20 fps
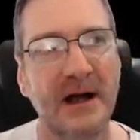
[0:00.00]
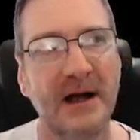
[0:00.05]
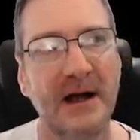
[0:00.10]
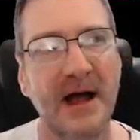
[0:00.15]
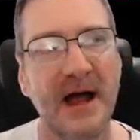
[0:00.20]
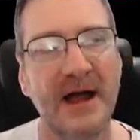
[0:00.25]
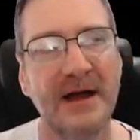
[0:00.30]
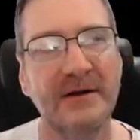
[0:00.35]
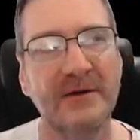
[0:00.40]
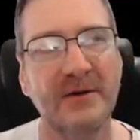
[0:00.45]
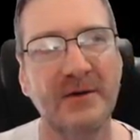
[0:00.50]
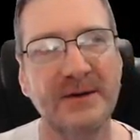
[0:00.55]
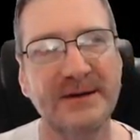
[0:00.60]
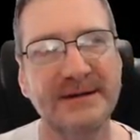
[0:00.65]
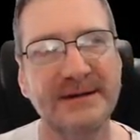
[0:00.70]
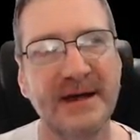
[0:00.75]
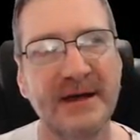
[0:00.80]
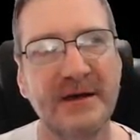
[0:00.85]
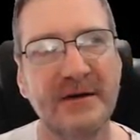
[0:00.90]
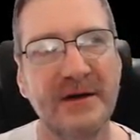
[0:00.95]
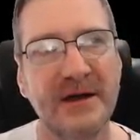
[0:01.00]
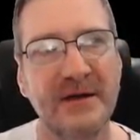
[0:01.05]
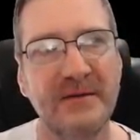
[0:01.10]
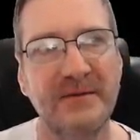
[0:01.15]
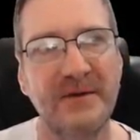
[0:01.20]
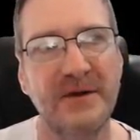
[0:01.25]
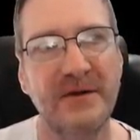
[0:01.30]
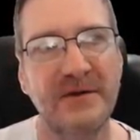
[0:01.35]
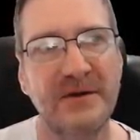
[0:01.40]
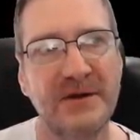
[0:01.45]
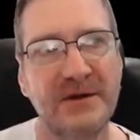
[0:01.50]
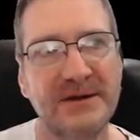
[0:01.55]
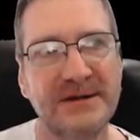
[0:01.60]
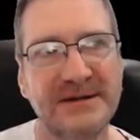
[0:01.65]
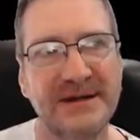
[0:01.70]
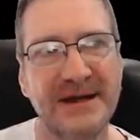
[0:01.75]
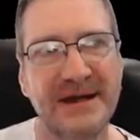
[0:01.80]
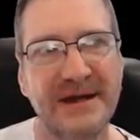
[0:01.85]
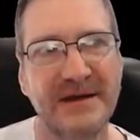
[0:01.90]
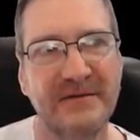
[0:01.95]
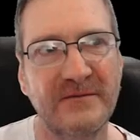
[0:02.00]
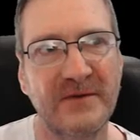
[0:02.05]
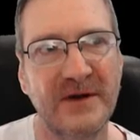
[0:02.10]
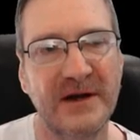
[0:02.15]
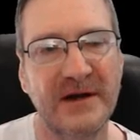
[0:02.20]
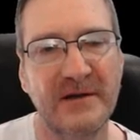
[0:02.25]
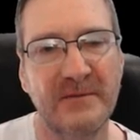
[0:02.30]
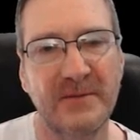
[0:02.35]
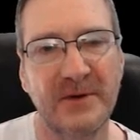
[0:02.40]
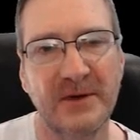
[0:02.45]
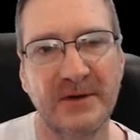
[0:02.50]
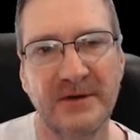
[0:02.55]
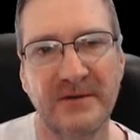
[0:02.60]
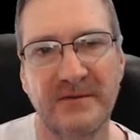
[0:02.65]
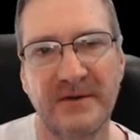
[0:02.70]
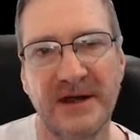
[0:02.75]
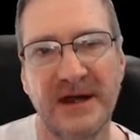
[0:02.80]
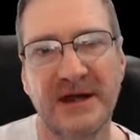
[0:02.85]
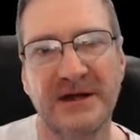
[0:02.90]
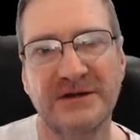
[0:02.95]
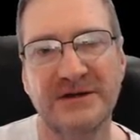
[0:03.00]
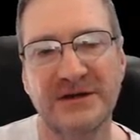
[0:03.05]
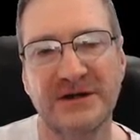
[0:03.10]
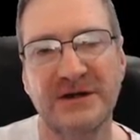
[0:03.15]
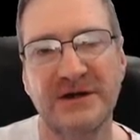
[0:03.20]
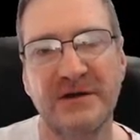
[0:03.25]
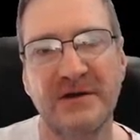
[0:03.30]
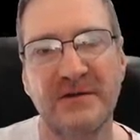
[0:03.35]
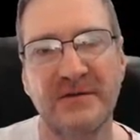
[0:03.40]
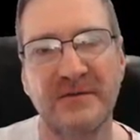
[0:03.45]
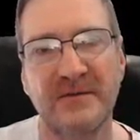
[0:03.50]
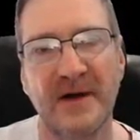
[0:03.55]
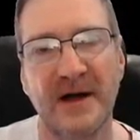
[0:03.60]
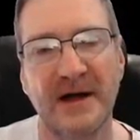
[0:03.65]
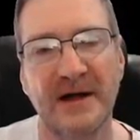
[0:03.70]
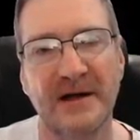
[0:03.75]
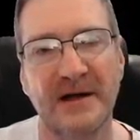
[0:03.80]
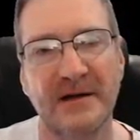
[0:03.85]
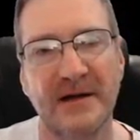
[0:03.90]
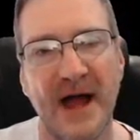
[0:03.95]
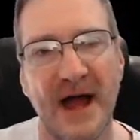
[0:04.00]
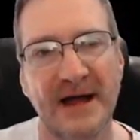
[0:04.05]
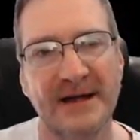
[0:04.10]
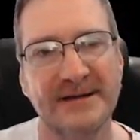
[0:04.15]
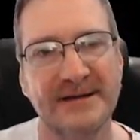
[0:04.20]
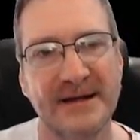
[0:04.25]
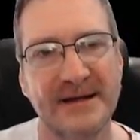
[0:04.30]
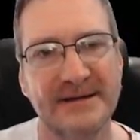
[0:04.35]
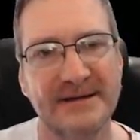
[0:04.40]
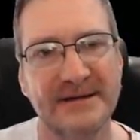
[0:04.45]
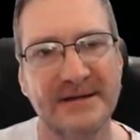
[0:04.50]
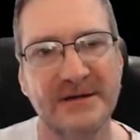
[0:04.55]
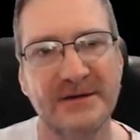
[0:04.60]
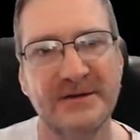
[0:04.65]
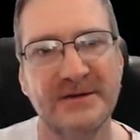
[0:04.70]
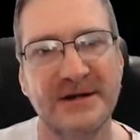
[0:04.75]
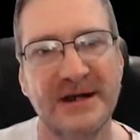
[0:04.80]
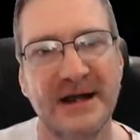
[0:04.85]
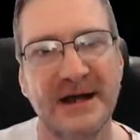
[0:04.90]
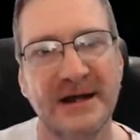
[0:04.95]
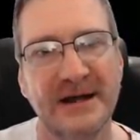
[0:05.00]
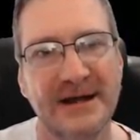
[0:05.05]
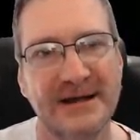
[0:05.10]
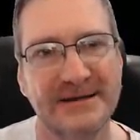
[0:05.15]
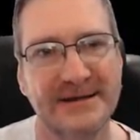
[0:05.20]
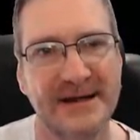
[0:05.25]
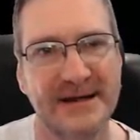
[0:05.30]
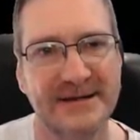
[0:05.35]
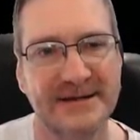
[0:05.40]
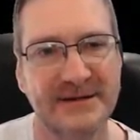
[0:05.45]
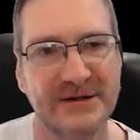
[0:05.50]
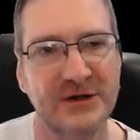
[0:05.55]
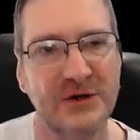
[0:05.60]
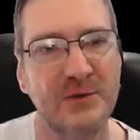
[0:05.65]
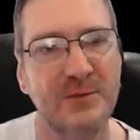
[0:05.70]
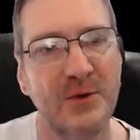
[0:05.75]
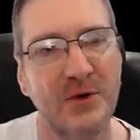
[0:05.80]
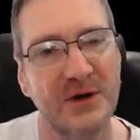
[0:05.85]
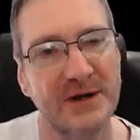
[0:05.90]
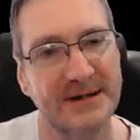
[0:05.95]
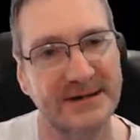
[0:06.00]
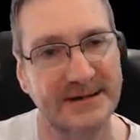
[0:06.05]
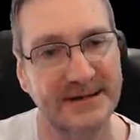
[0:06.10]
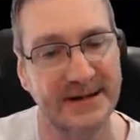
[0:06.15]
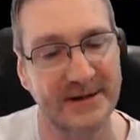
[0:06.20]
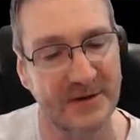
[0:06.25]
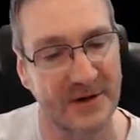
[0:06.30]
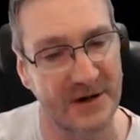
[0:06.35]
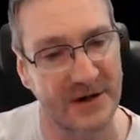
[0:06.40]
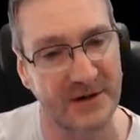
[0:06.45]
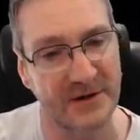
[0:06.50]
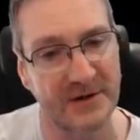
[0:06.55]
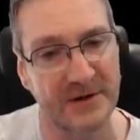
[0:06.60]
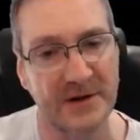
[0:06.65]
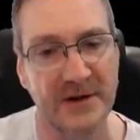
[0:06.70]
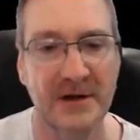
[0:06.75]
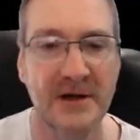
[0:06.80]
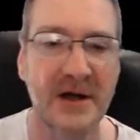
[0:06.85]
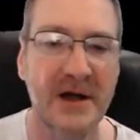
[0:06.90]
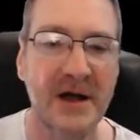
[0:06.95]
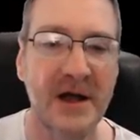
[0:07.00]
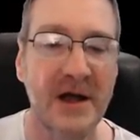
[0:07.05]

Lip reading: And also, if you use the NVIDIA build of the engine, you have access to DLSS 2.0,